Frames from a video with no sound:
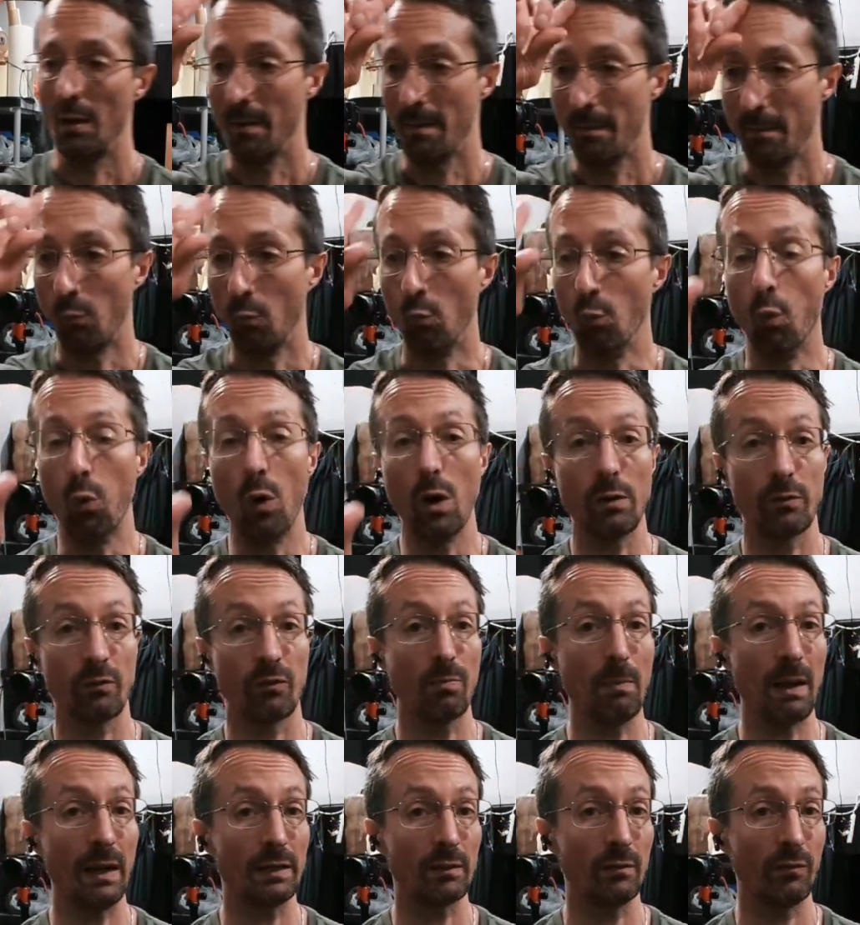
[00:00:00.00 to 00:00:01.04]
What's
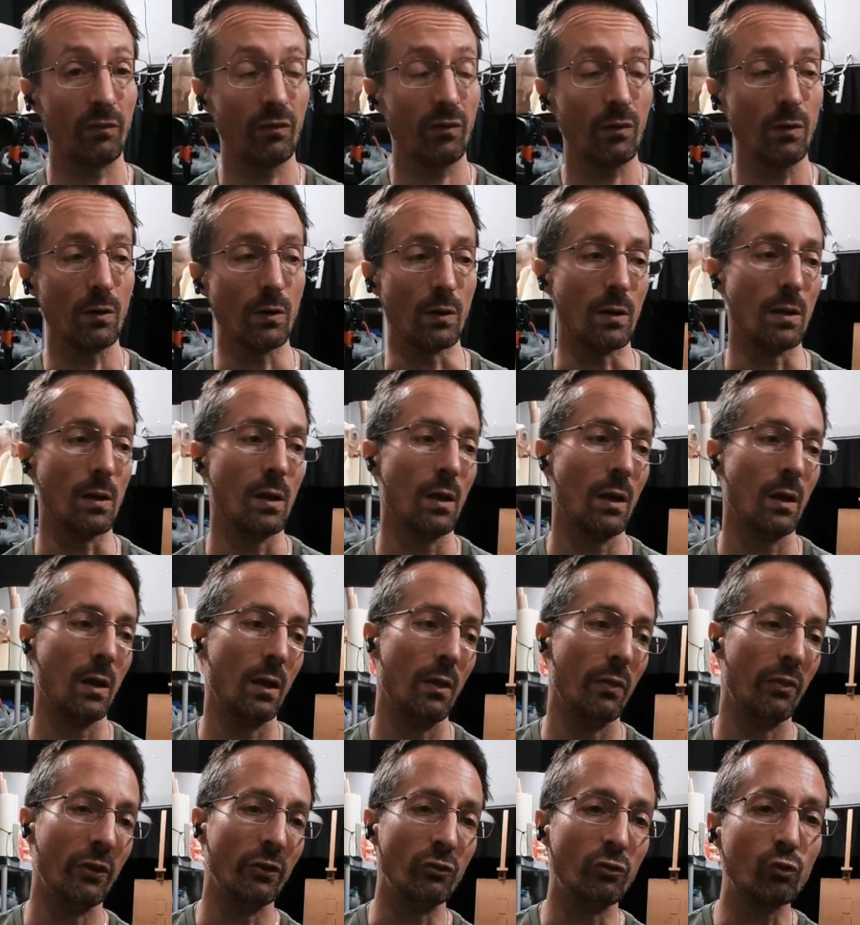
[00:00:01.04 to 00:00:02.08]
my concern?
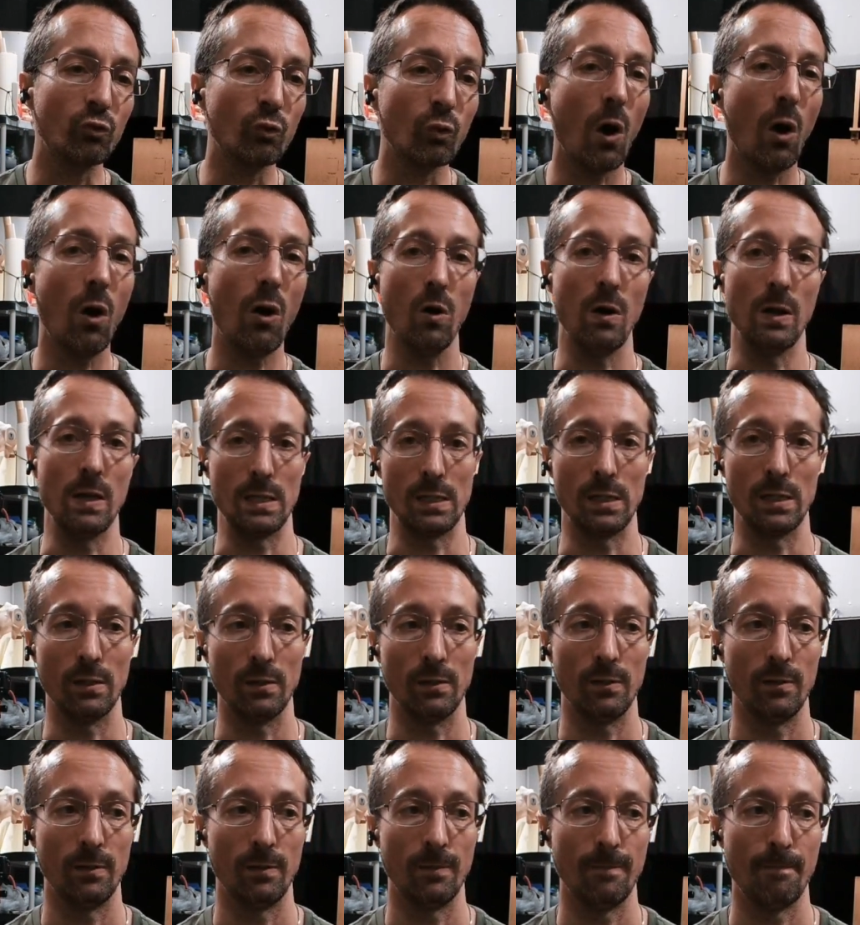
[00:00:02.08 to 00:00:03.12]
The drawing
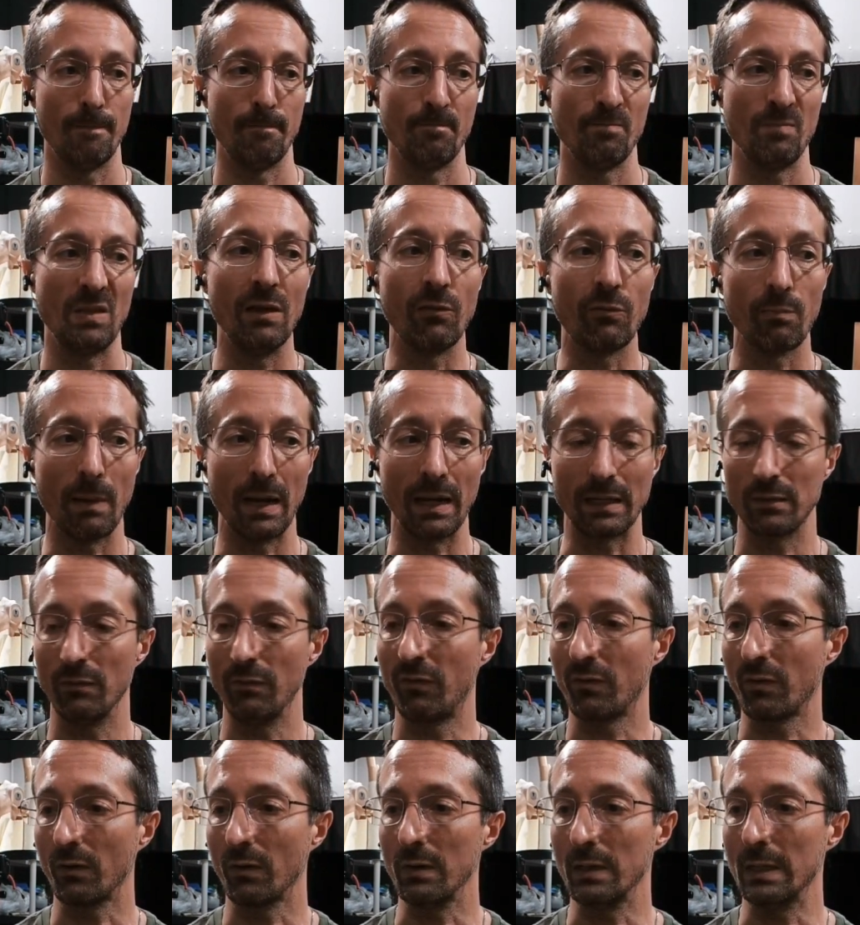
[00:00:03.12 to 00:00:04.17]
is my
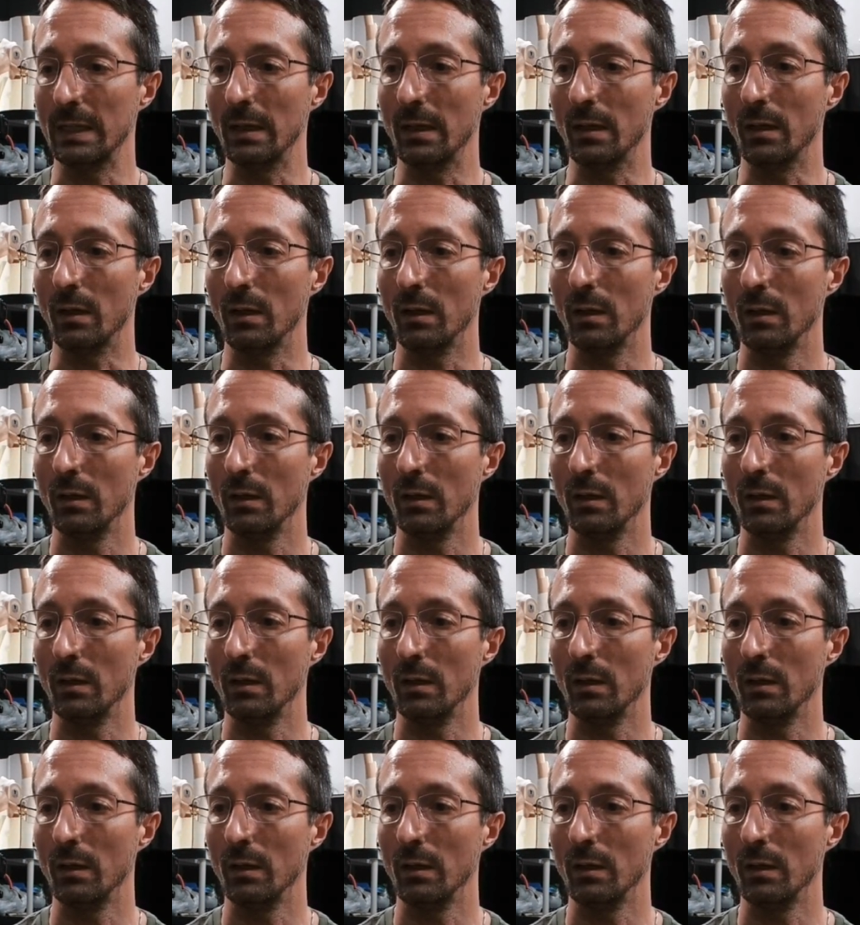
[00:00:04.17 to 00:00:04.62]
concern here.